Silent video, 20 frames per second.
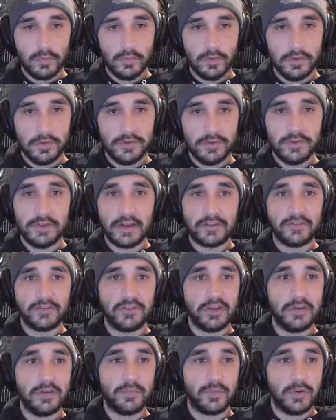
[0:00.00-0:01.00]
This is
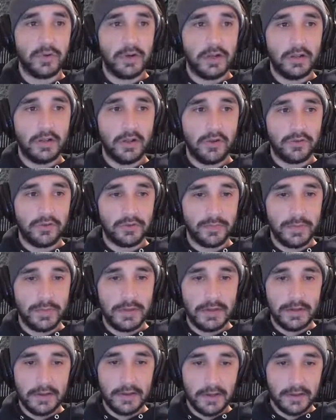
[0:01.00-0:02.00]
actually getting pretty close to
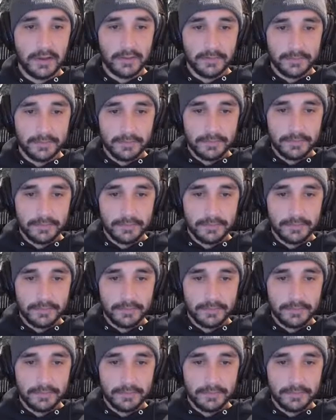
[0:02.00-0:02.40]
being done.